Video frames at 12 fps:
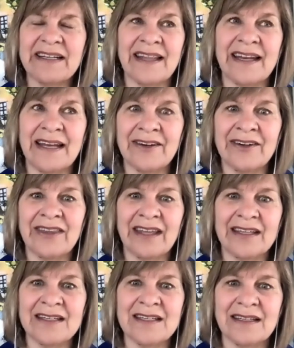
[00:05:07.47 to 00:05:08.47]
And then I heard
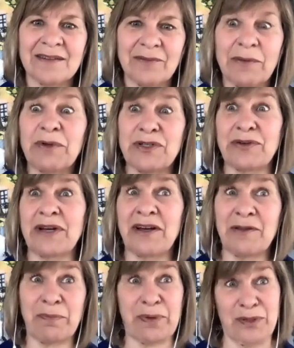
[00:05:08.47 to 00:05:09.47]
that we were doing
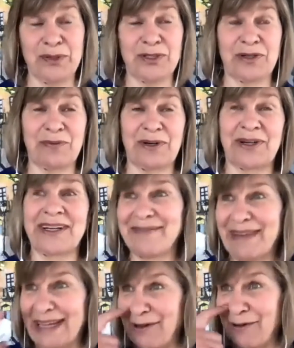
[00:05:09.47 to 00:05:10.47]
all personal work, and
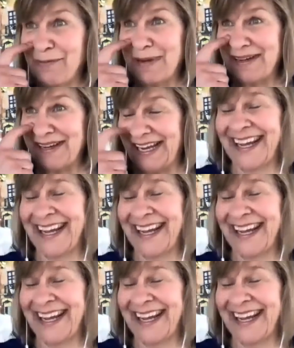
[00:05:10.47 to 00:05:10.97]
I'm like, oh my,